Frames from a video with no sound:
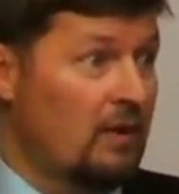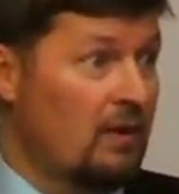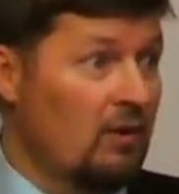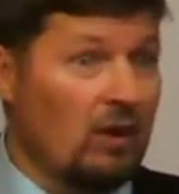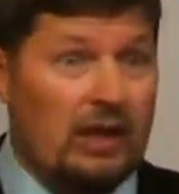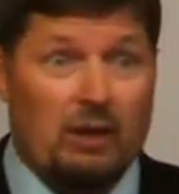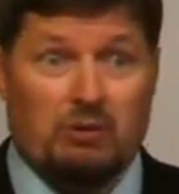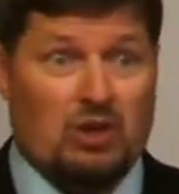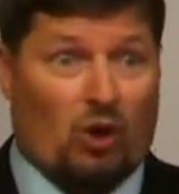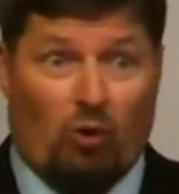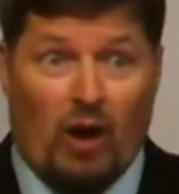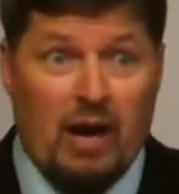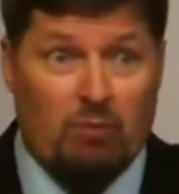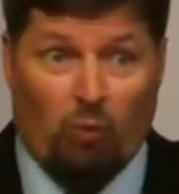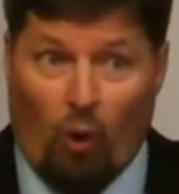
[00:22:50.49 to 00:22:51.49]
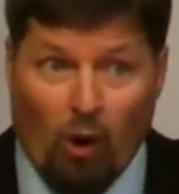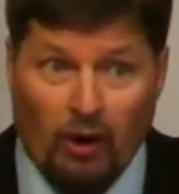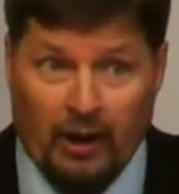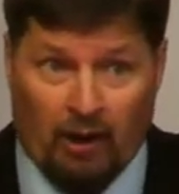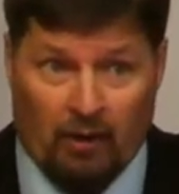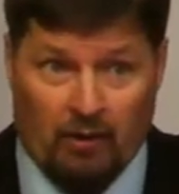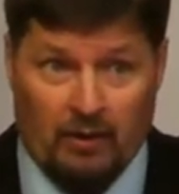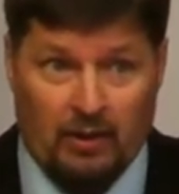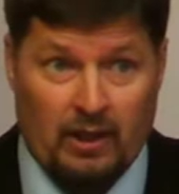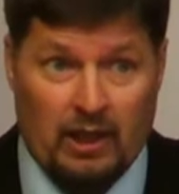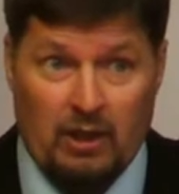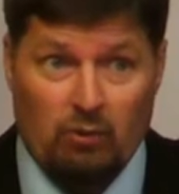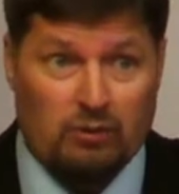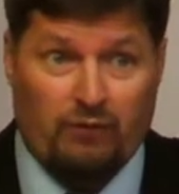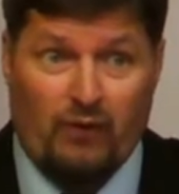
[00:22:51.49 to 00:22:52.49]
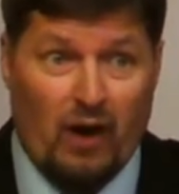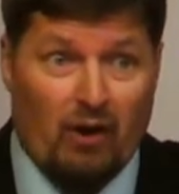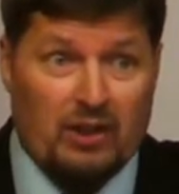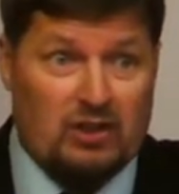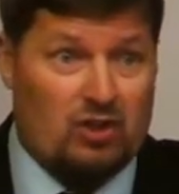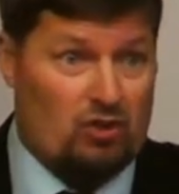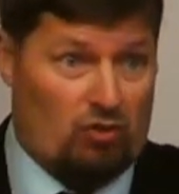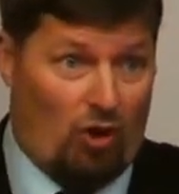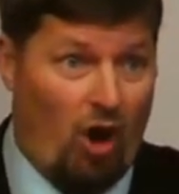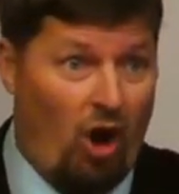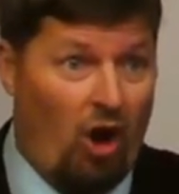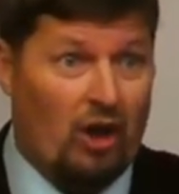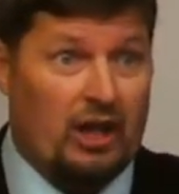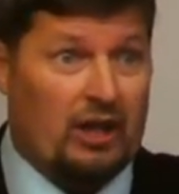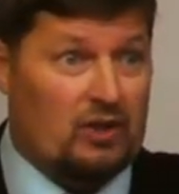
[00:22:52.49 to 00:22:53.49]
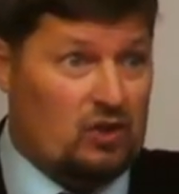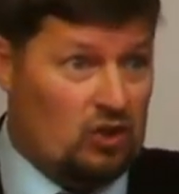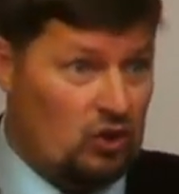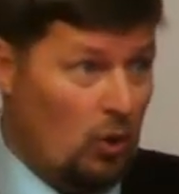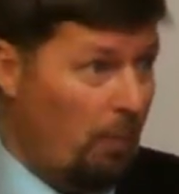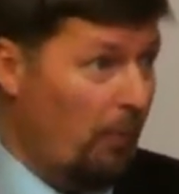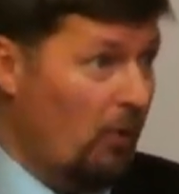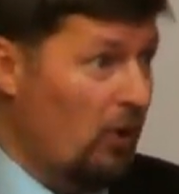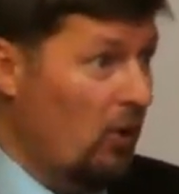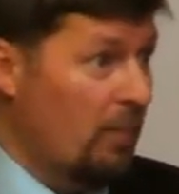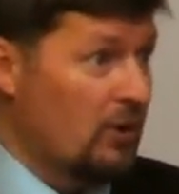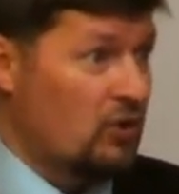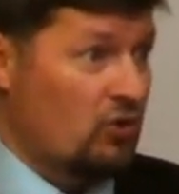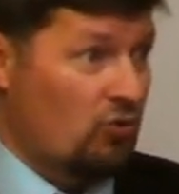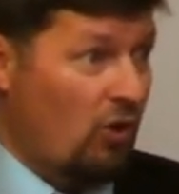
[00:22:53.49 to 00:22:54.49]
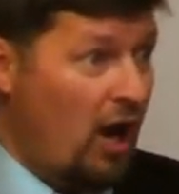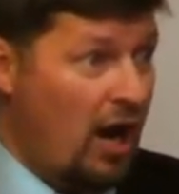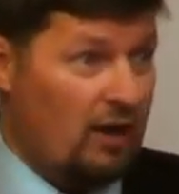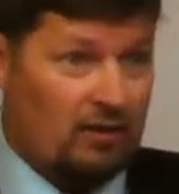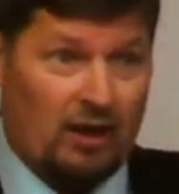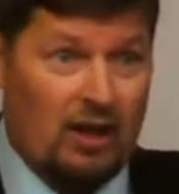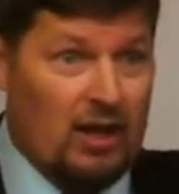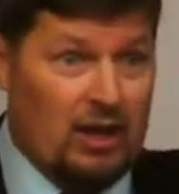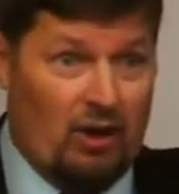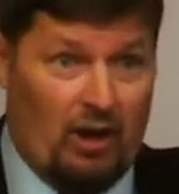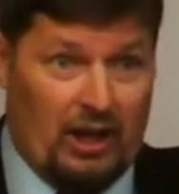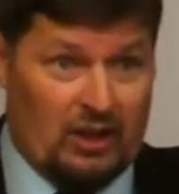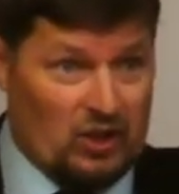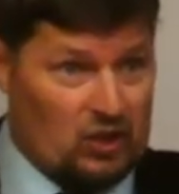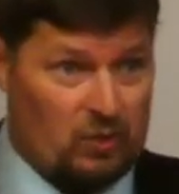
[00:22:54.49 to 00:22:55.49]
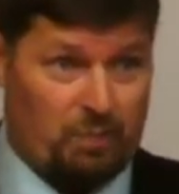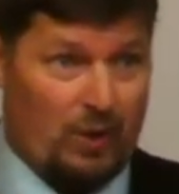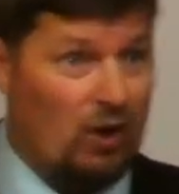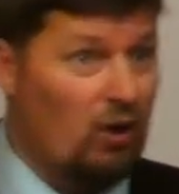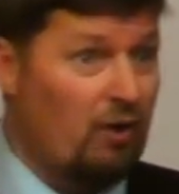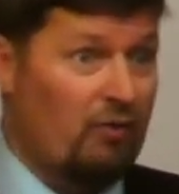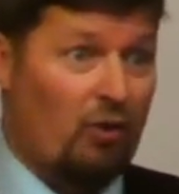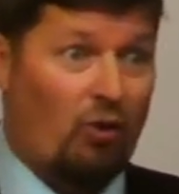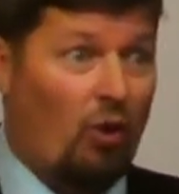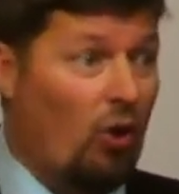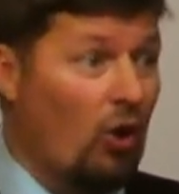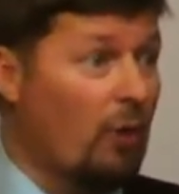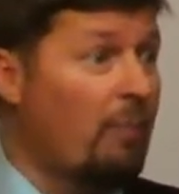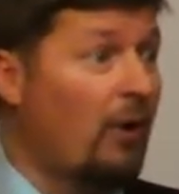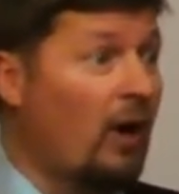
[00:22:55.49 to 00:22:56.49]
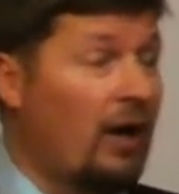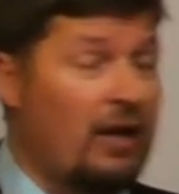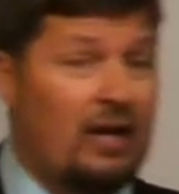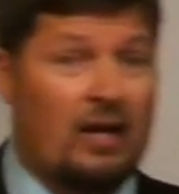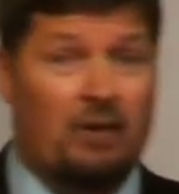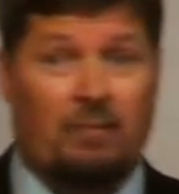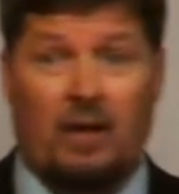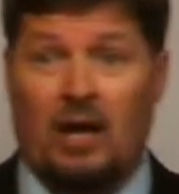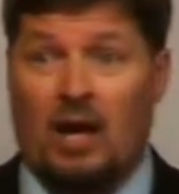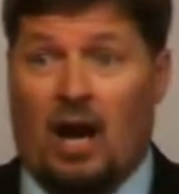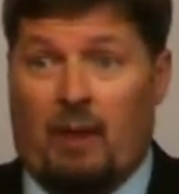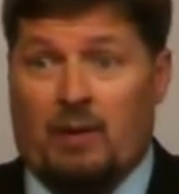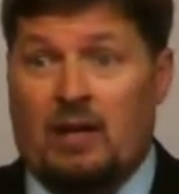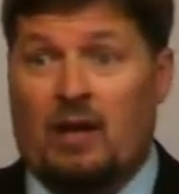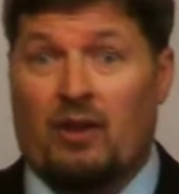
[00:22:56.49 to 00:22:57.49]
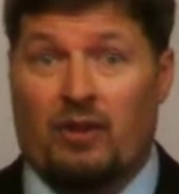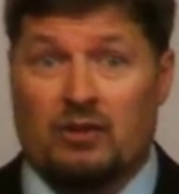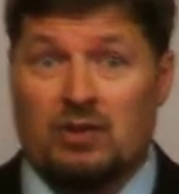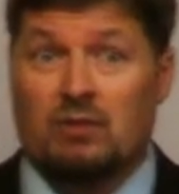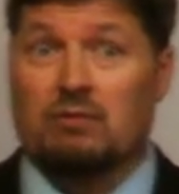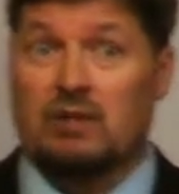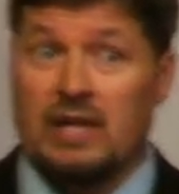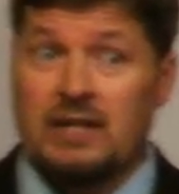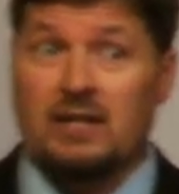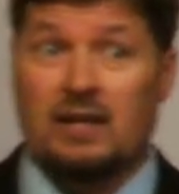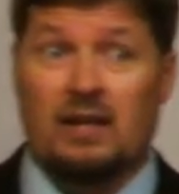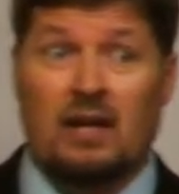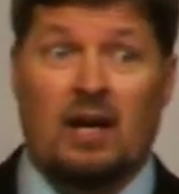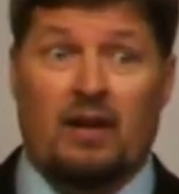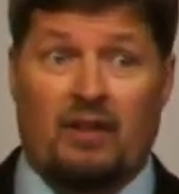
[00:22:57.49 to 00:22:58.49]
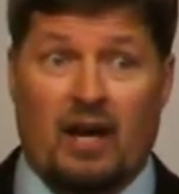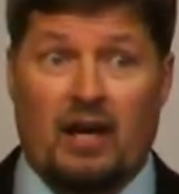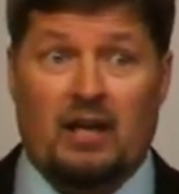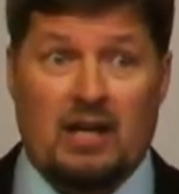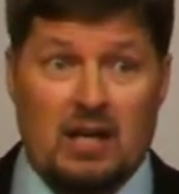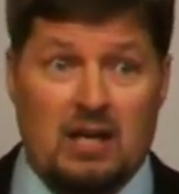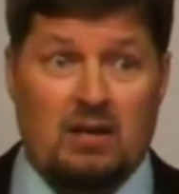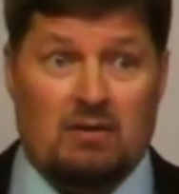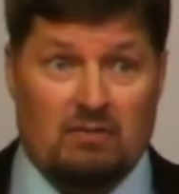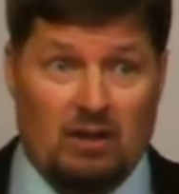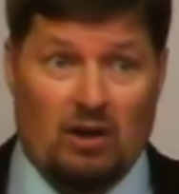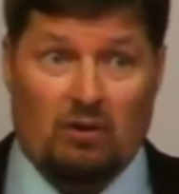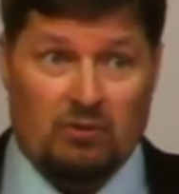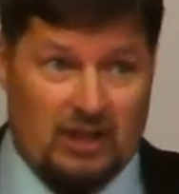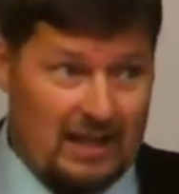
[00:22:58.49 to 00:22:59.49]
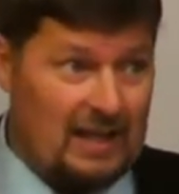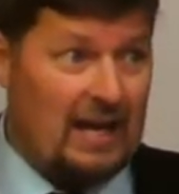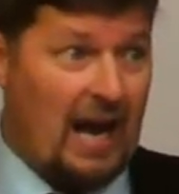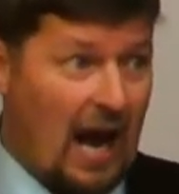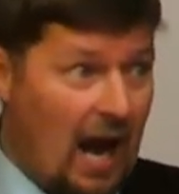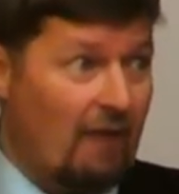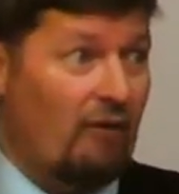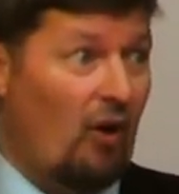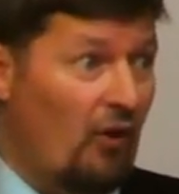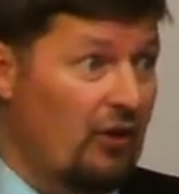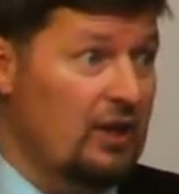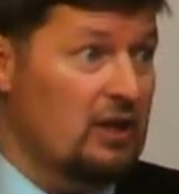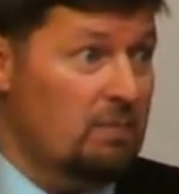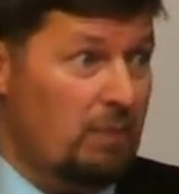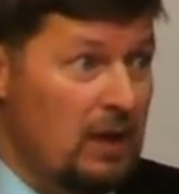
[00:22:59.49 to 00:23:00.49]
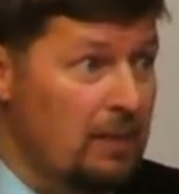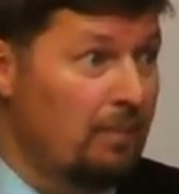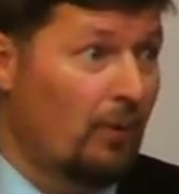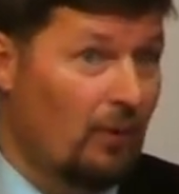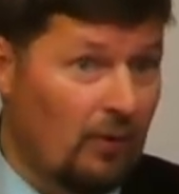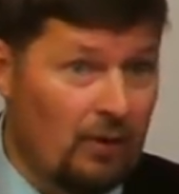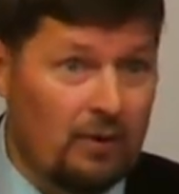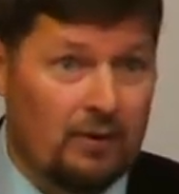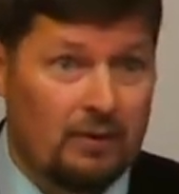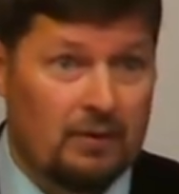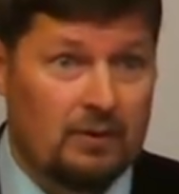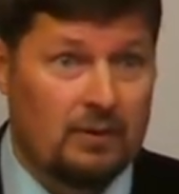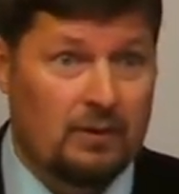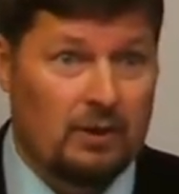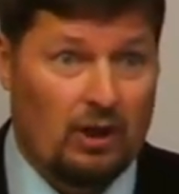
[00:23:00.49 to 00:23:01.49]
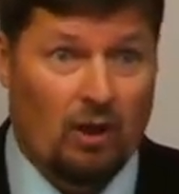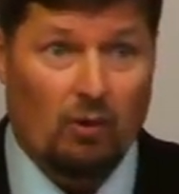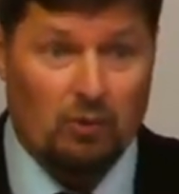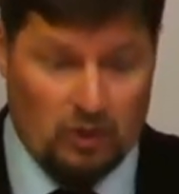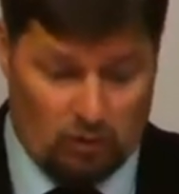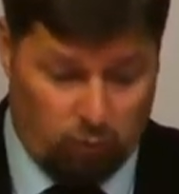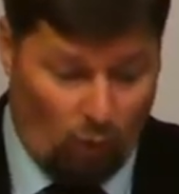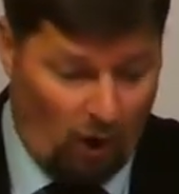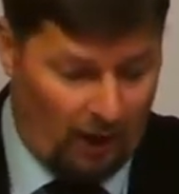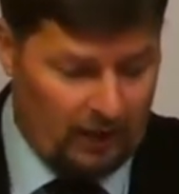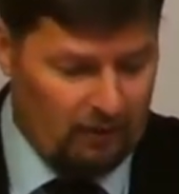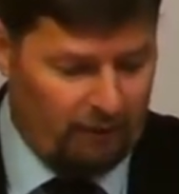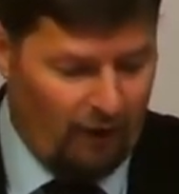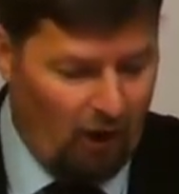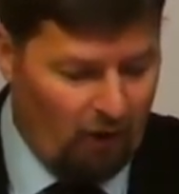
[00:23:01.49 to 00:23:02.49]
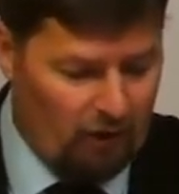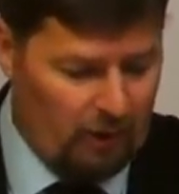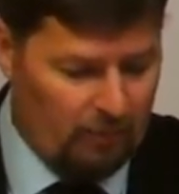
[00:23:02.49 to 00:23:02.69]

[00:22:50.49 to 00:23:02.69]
Look, he was a great warrior. He was very strong. He had superhuman strength. You know, he had the Spirit of the Lord upon him. I mean, there's a reason that he, you know, didn't have all these people, you know, just wanting to follow him.